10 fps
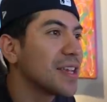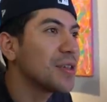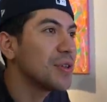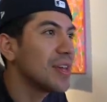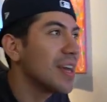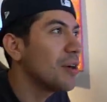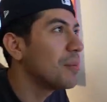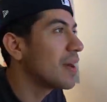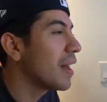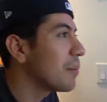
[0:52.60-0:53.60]
Thank you, Leo,
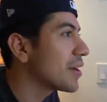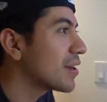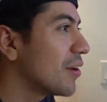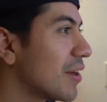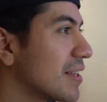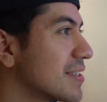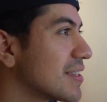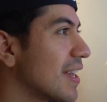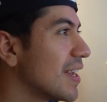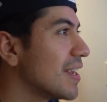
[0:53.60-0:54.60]
but I'm gonna go ahead and
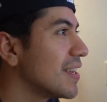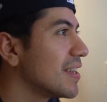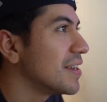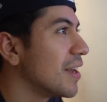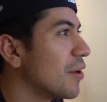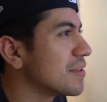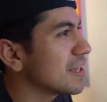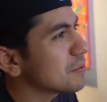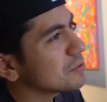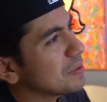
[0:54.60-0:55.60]
say no. Is
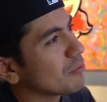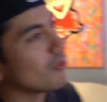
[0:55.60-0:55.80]
that supposed to be